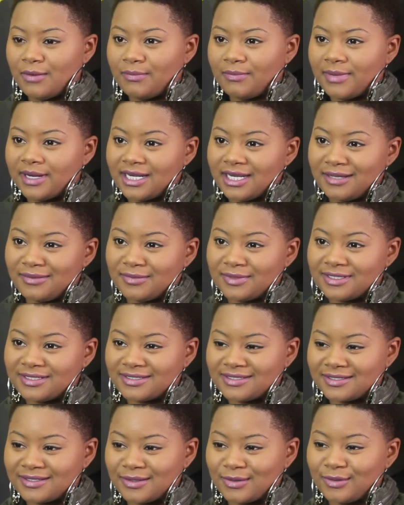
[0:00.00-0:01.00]
My name
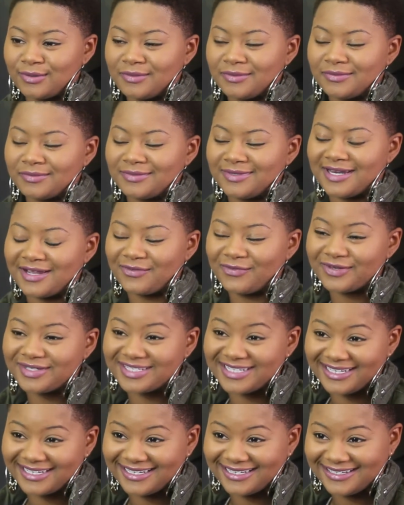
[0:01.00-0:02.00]
is
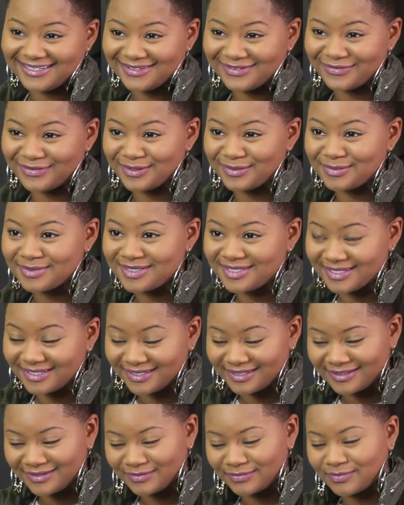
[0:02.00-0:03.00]
Nefertiitii
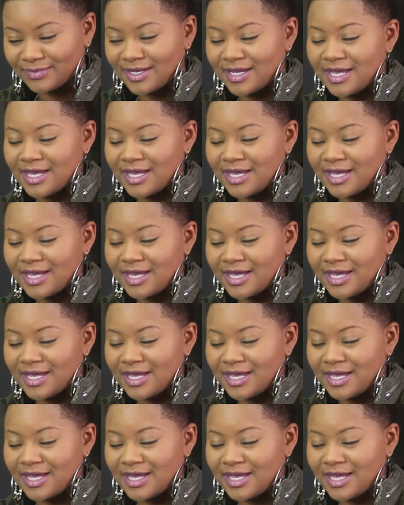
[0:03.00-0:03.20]
Femcee.